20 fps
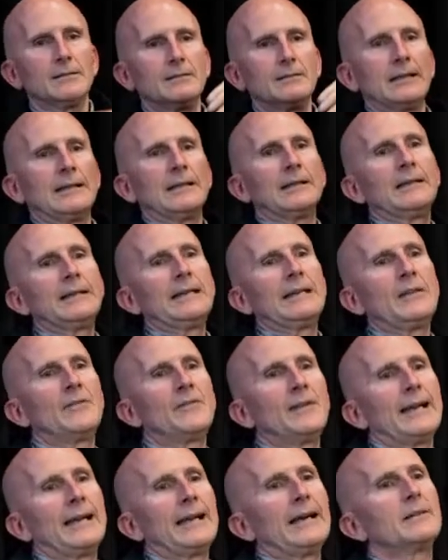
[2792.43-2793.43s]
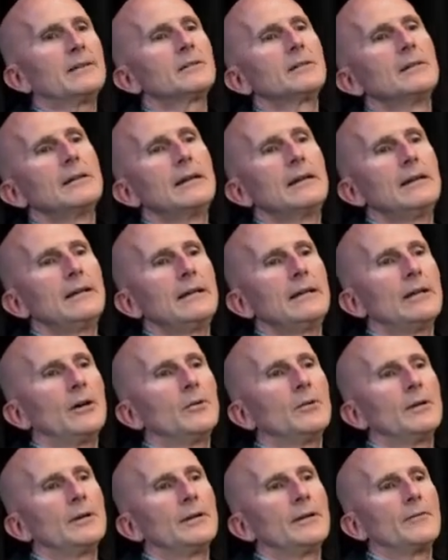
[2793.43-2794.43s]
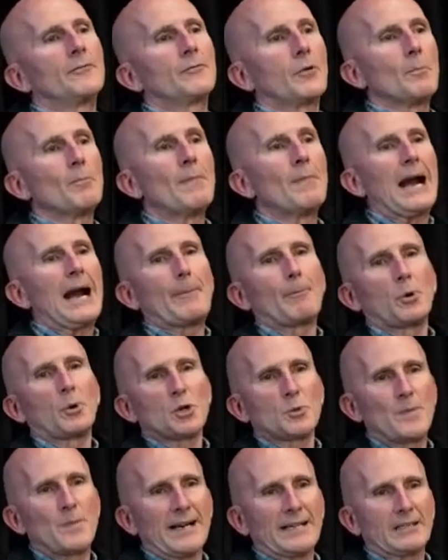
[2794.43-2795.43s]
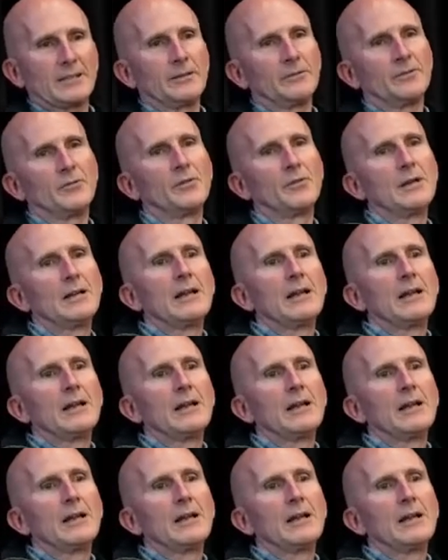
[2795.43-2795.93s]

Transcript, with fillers: Uh, in that, you know, uh, from my perspective,